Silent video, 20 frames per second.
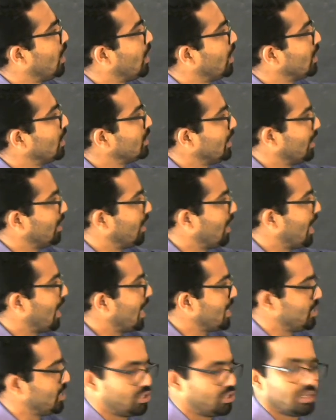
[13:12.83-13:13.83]
that
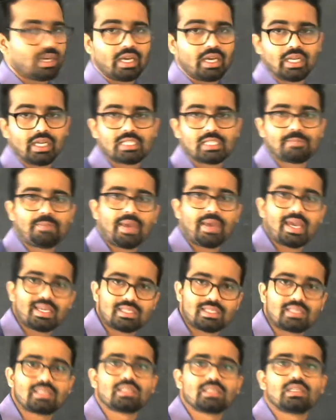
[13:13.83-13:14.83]
light in a
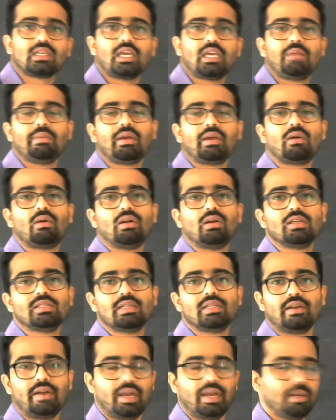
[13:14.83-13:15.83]
space can be called as ray.
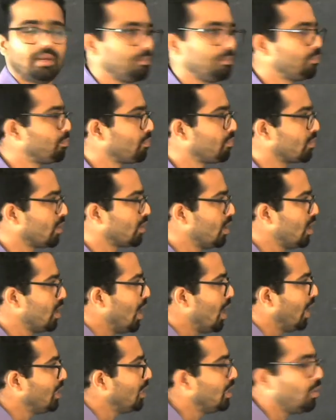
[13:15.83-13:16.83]

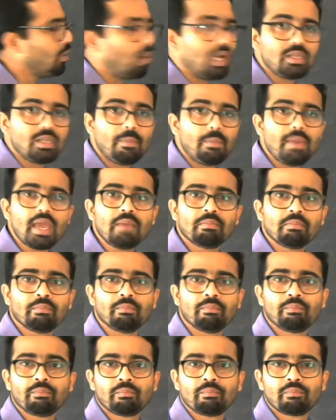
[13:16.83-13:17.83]
And then what is a
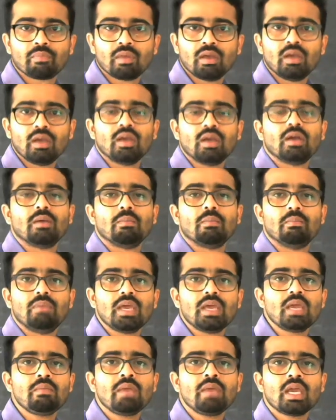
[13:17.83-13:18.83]
beam?
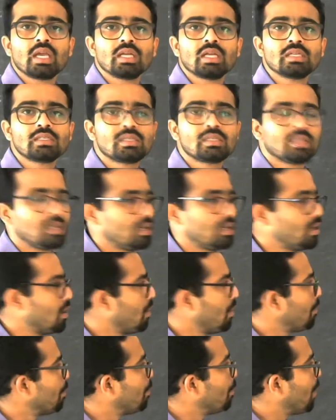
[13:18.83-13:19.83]
Beam means
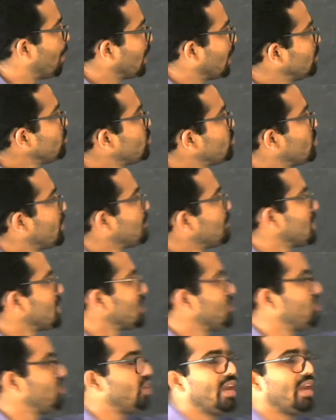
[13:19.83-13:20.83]
bunch of
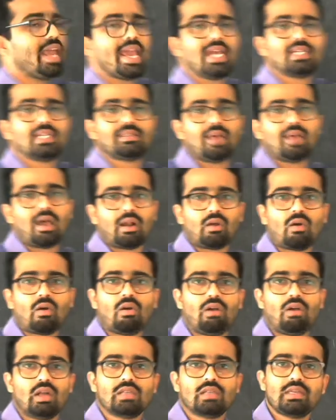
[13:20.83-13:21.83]
such rays are
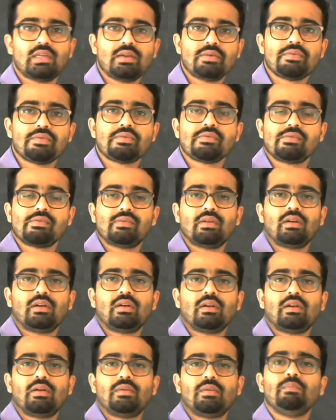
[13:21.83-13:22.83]
called as a
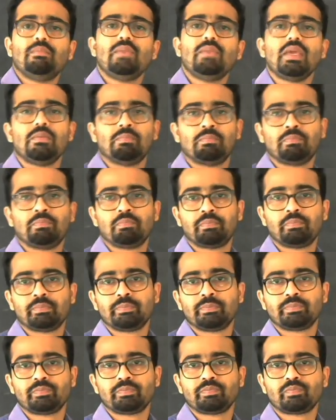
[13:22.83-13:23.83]
beam.
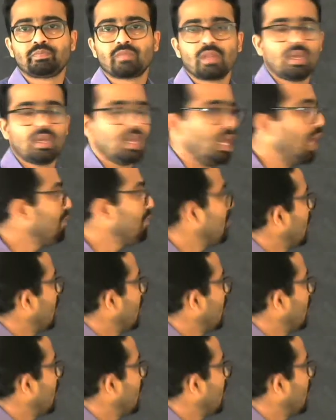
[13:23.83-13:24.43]
If there